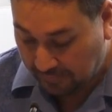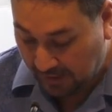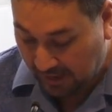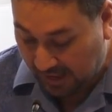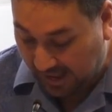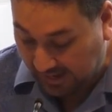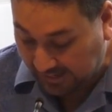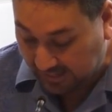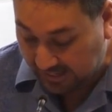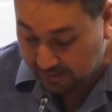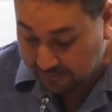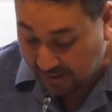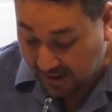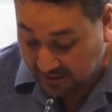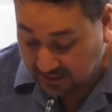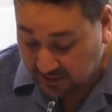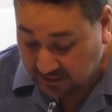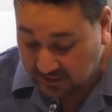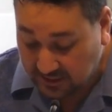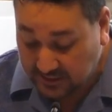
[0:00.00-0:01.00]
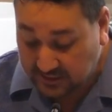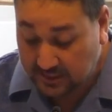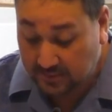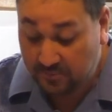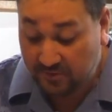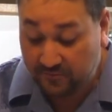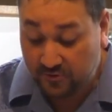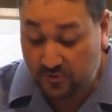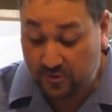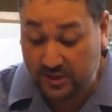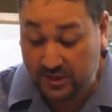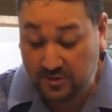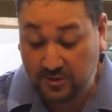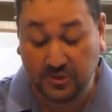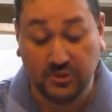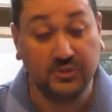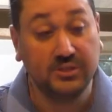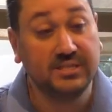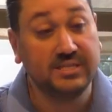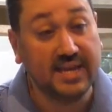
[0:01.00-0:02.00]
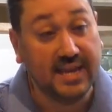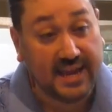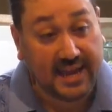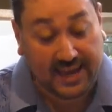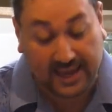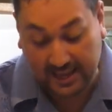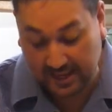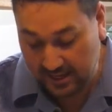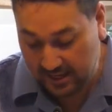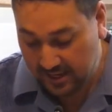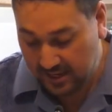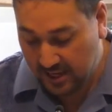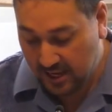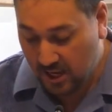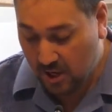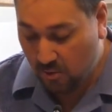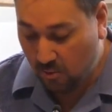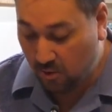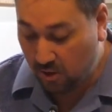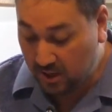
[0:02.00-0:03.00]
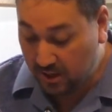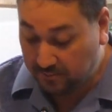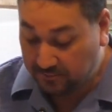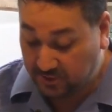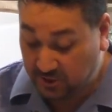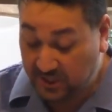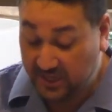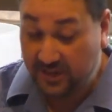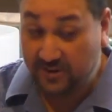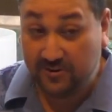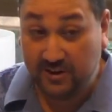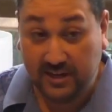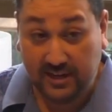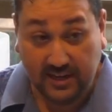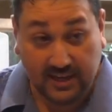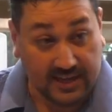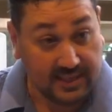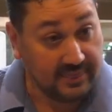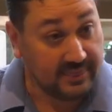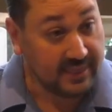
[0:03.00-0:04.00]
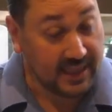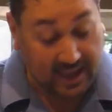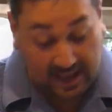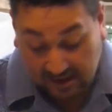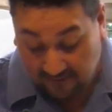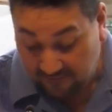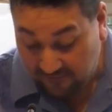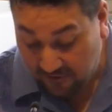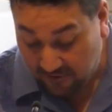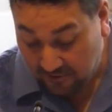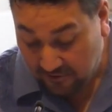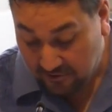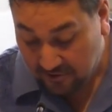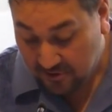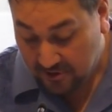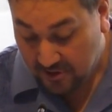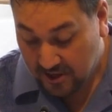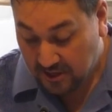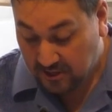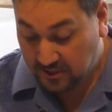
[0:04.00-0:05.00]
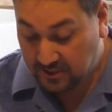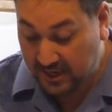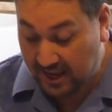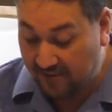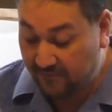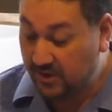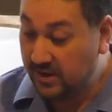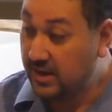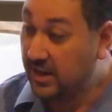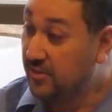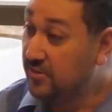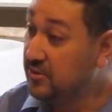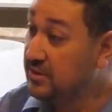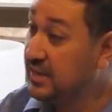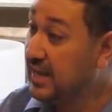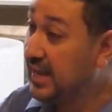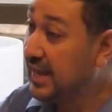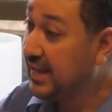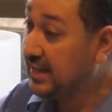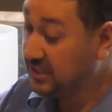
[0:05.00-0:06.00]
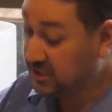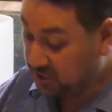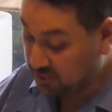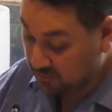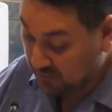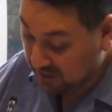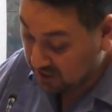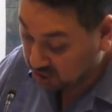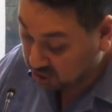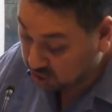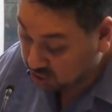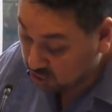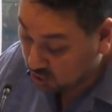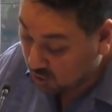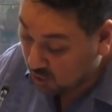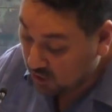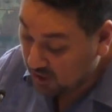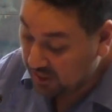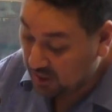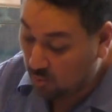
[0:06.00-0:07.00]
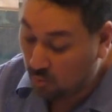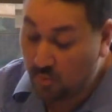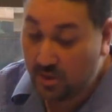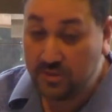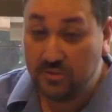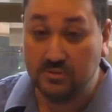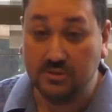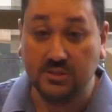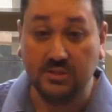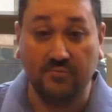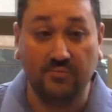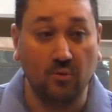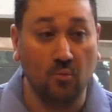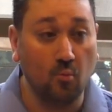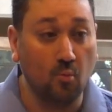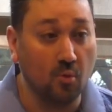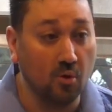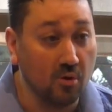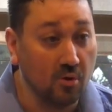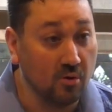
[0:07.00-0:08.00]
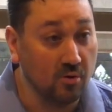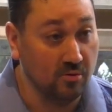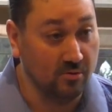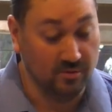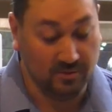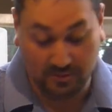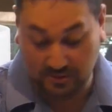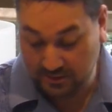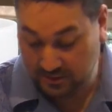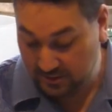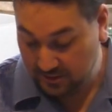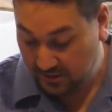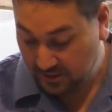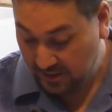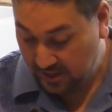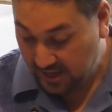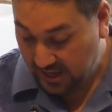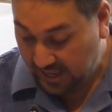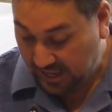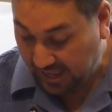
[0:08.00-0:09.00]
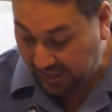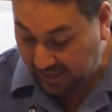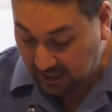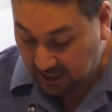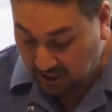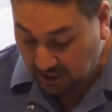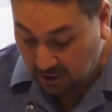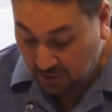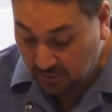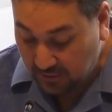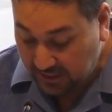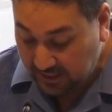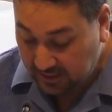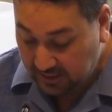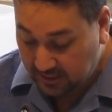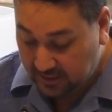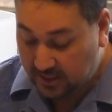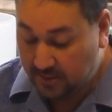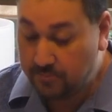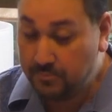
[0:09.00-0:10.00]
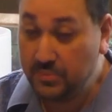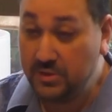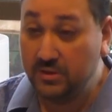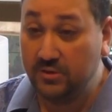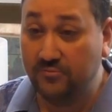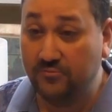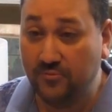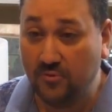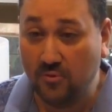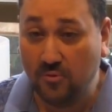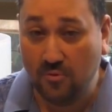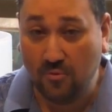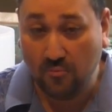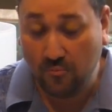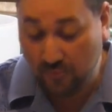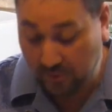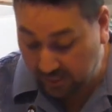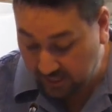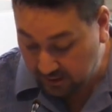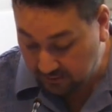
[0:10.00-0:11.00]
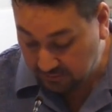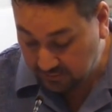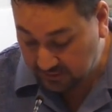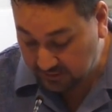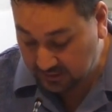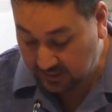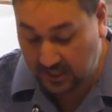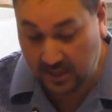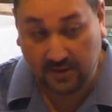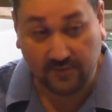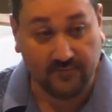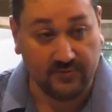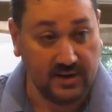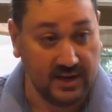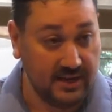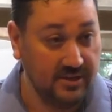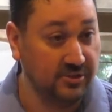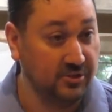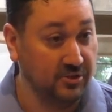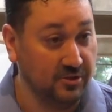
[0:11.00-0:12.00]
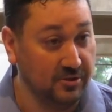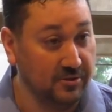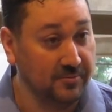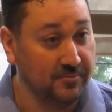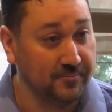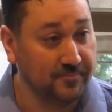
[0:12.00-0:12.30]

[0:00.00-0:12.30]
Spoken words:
I can imagine that some of you here today woke up cheery and thankful to have another day to enjoy the wonders of the world, including the beautiful rhythms of nature.